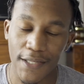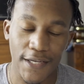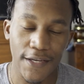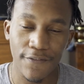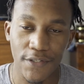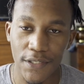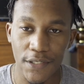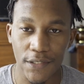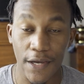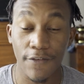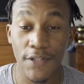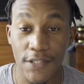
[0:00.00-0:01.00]
Like
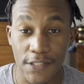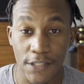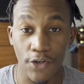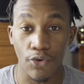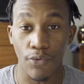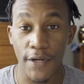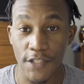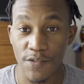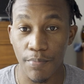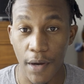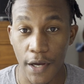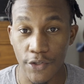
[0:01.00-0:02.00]
everything's in a great
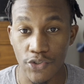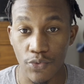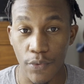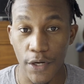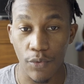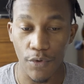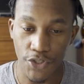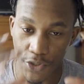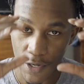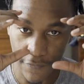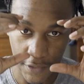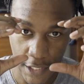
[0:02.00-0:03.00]
spot to where once
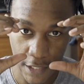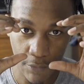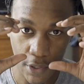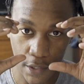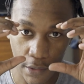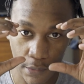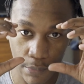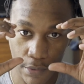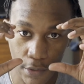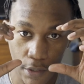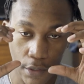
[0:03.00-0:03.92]
you have the camera up,